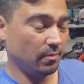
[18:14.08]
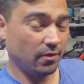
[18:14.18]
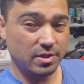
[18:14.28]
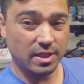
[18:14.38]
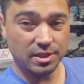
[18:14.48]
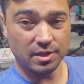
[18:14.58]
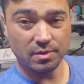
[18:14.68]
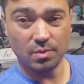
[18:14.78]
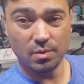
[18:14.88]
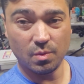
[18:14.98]
First
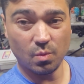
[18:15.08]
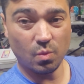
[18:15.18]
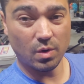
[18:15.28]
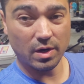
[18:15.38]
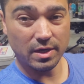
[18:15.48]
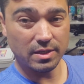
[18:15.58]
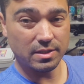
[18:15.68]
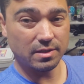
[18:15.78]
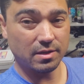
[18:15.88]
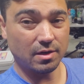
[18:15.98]
session
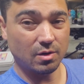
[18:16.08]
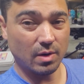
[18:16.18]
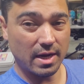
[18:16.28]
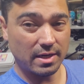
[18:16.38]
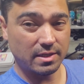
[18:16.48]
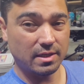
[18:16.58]
was great.